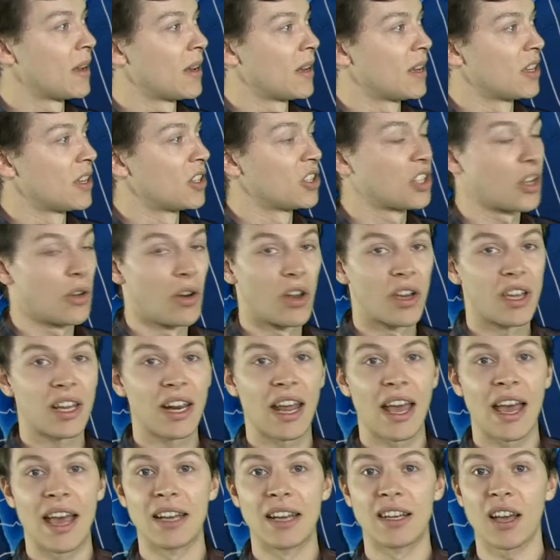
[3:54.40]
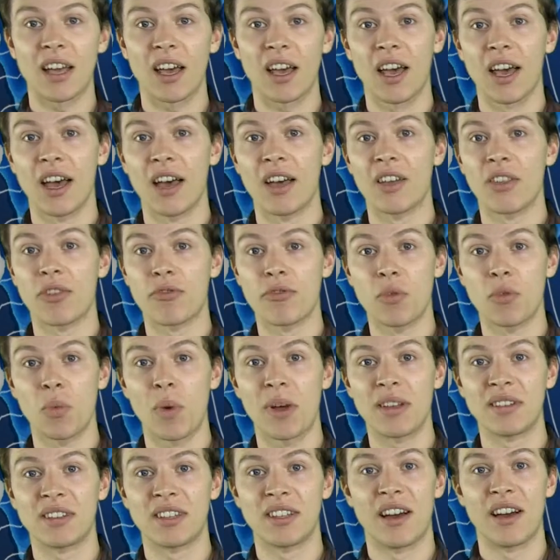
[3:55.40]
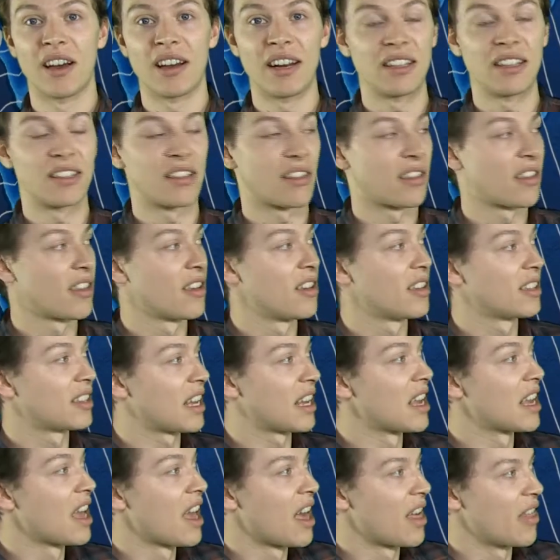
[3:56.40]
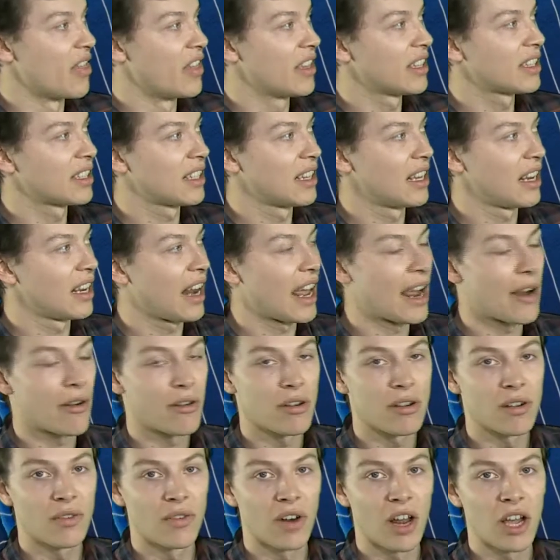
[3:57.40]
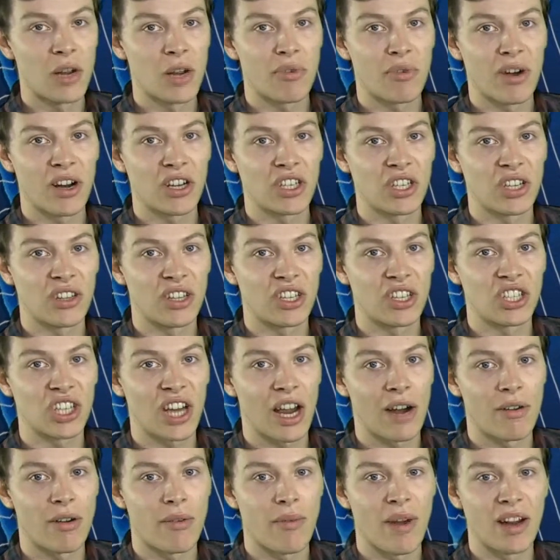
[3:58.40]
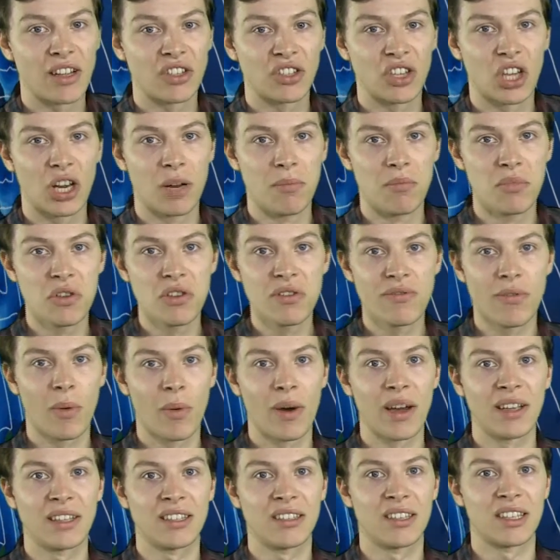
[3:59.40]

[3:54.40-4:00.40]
So looking ahead through Wednesday night and into Thursday, this little area of low pressure, this showery rain, is going to move away to the